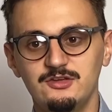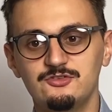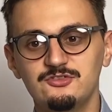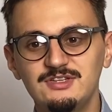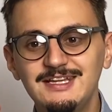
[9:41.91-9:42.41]

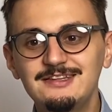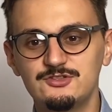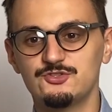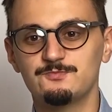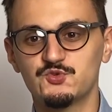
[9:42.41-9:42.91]
You need
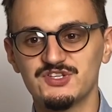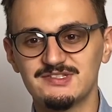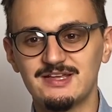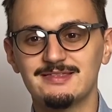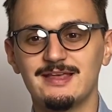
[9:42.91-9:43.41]
to
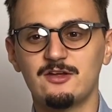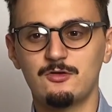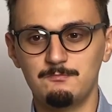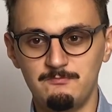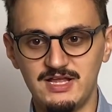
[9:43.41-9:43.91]
present a
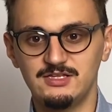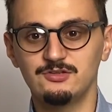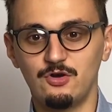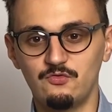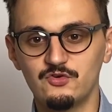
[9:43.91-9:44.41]
compelling
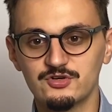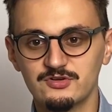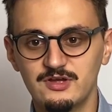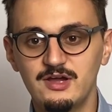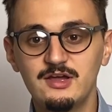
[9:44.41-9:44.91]
offer.
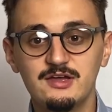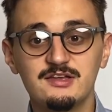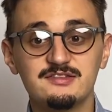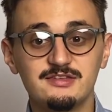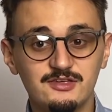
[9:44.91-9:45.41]

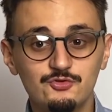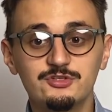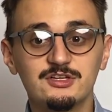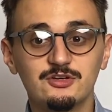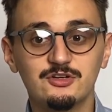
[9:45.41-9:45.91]

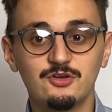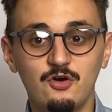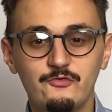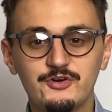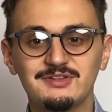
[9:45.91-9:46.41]
Security token
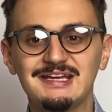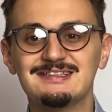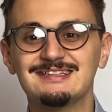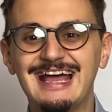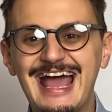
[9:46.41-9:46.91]
offering
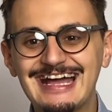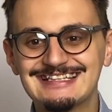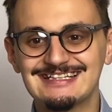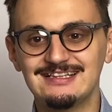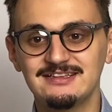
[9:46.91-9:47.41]
is an
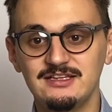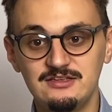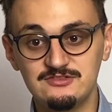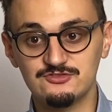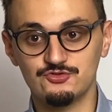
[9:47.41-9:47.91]
excellent
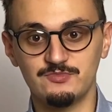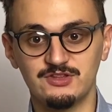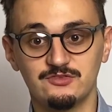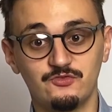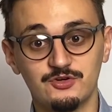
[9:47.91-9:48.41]

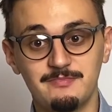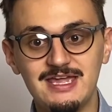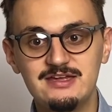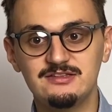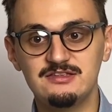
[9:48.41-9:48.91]
instrument for
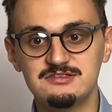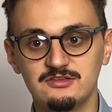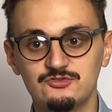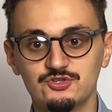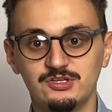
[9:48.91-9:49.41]
making
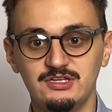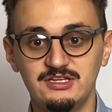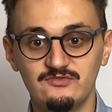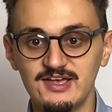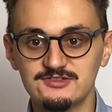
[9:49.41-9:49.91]
institutional
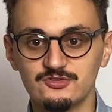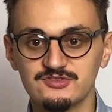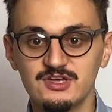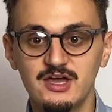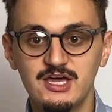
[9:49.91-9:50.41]

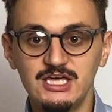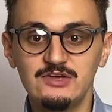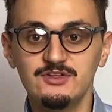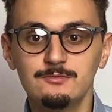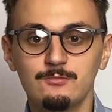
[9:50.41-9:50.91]
investors
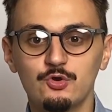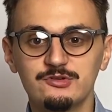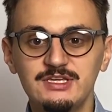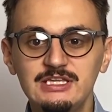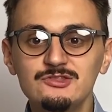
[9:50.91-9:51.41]
even
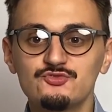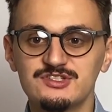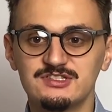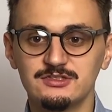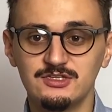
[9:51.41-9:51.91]
more
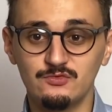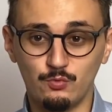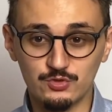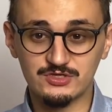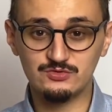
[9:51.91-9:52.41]
interested in
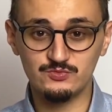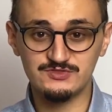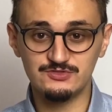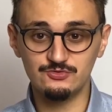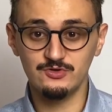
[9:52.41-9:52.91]
working
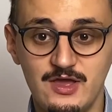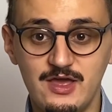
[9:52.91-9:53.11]
with you,